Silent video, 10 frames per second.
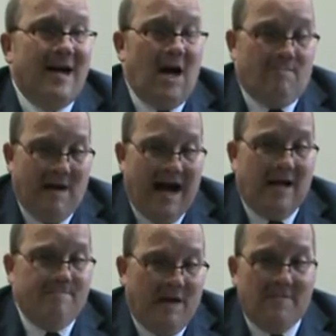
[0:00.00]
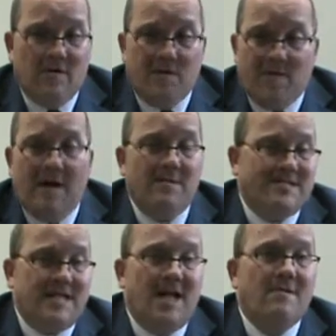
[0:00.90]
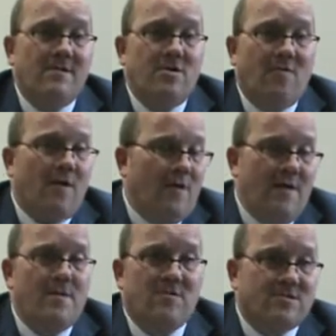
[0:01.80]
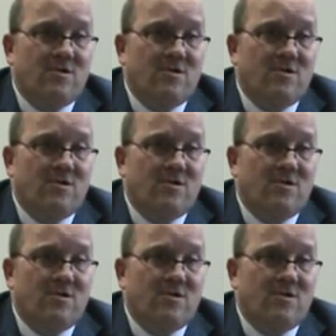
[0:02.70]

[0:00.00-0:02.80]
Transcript: upon people throughout the state of New York, wherever those